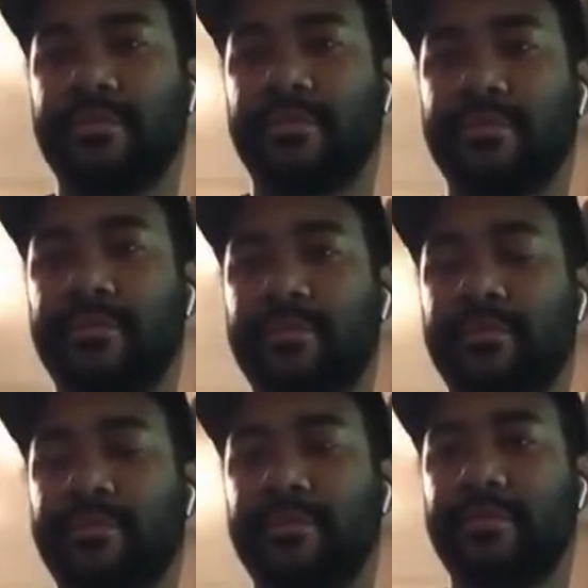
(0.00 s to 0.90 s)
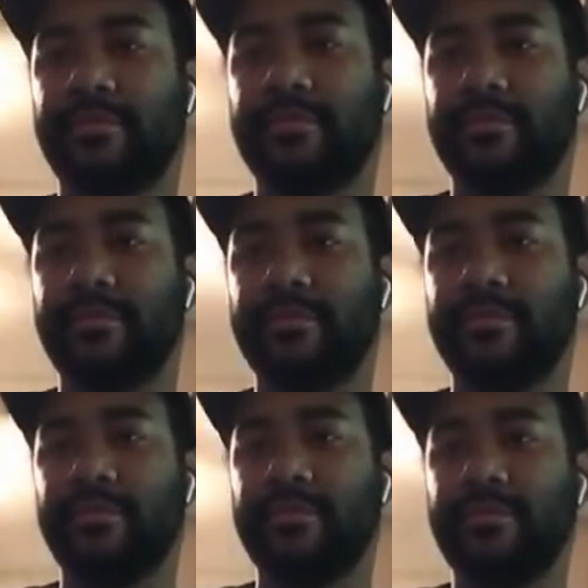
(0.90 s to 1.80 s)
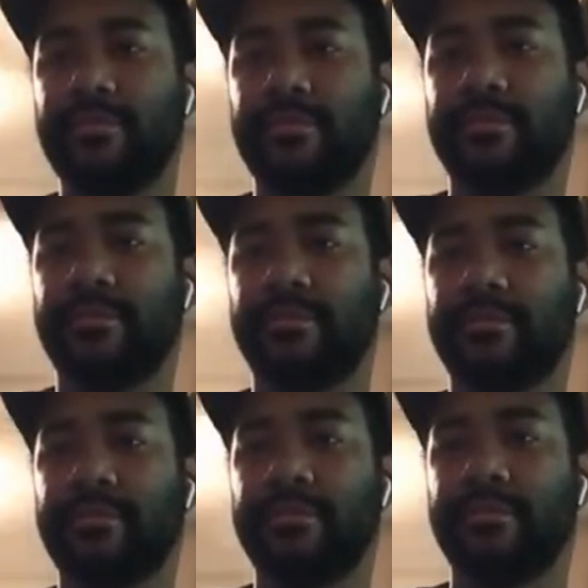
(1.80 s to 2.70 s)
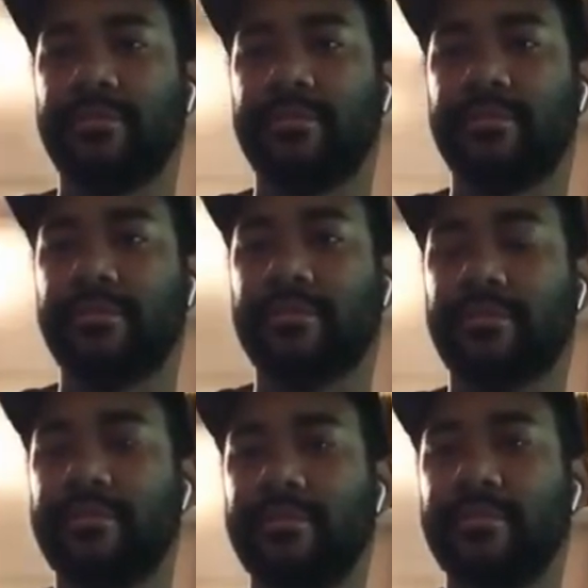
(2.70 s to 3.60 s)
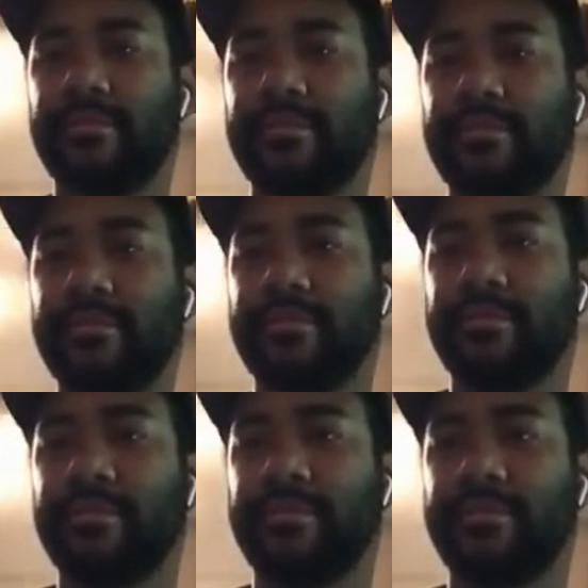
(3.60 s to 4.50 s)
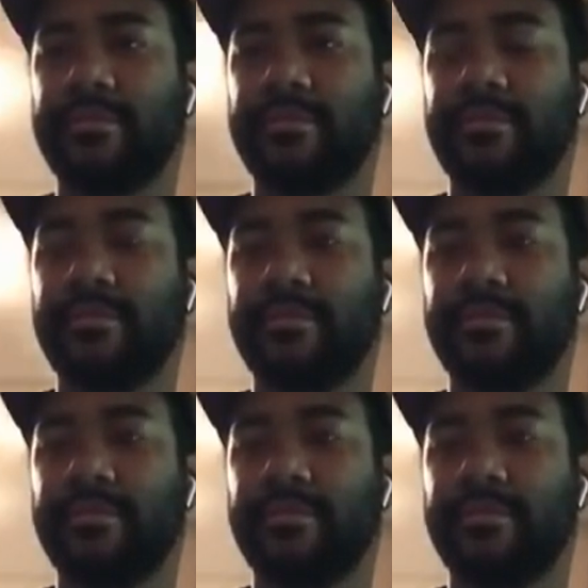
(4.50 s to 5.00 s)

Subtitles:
[no speech]